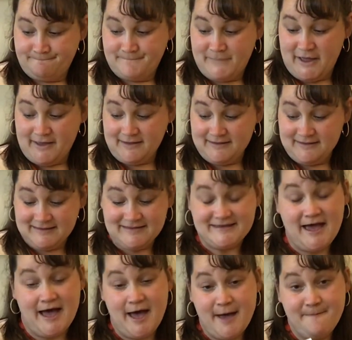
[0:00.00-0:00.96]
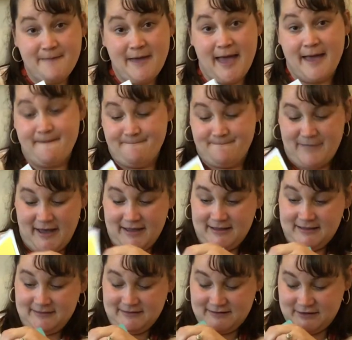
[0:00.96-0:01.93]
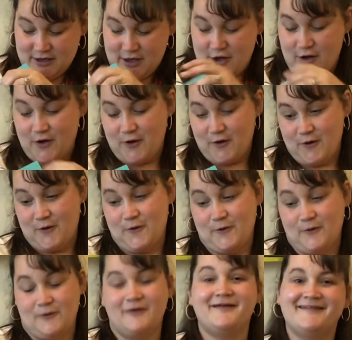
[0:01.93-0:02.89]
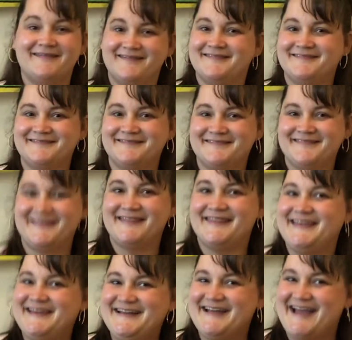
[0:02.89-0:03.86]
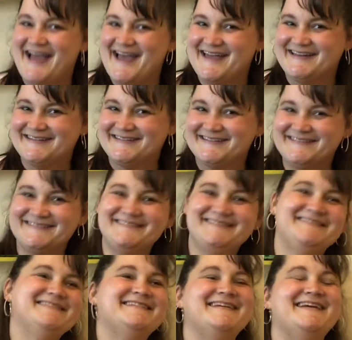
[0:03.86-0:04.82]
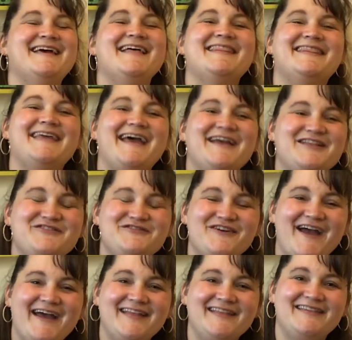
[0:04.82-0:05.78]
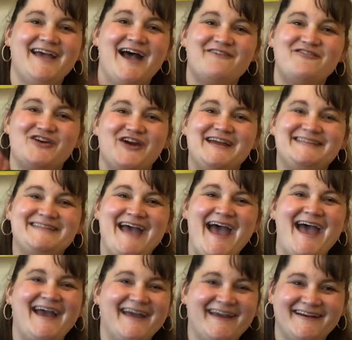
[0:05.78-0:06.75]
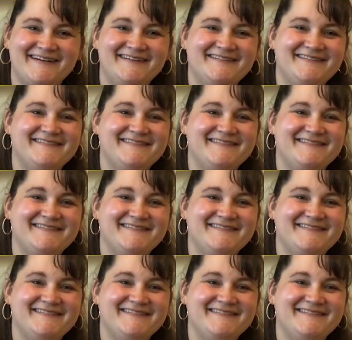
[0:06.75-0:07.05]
Buttons come and buttons go. The end. Thanks, friends. Have a great day.